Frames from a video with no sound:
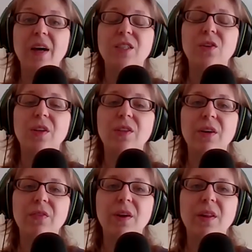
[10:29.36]
so there
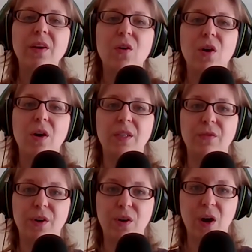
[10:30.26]
definitely are
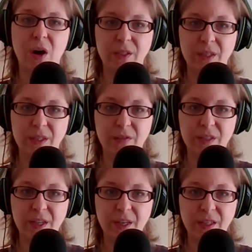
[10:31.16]
different causes of
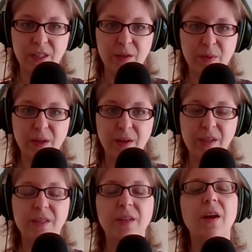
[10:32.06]
sitting
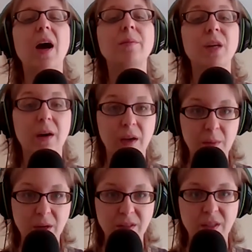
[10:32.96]
disabilities, and I'm talking
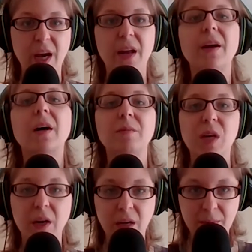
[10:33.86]
about sciatica. I'm
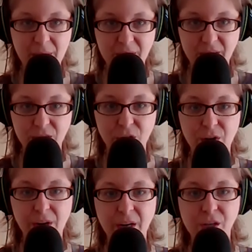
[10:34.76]
talking about a disc
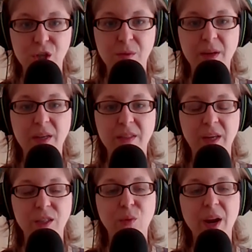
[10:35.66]
herniation because
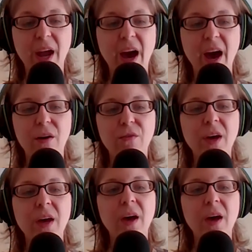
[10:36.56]
that's what I have.